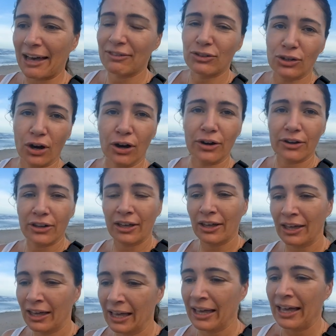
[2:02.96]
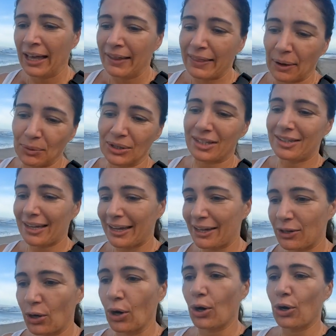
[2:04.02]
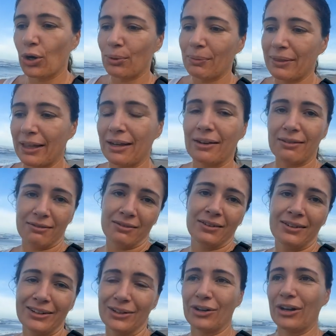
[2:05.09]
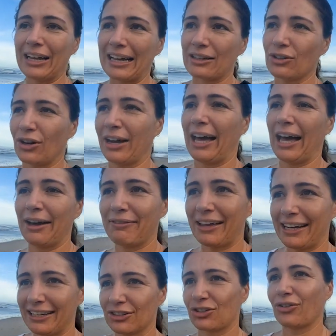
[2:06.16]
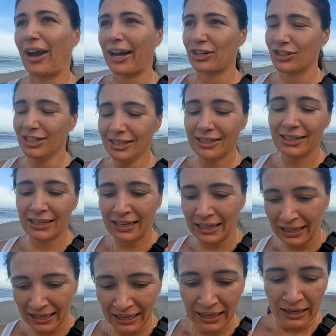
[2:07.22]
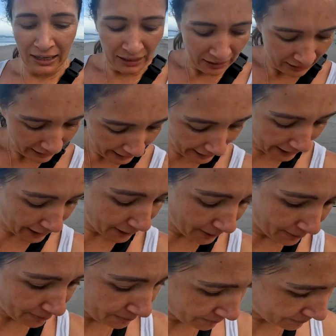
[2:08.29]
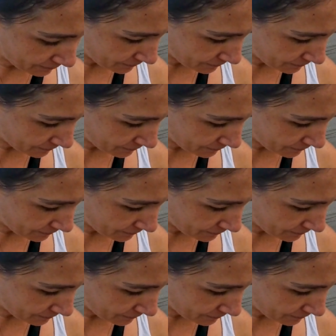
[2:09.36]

have a dog that would stay at home and then, you know, like not have that interaction. Um,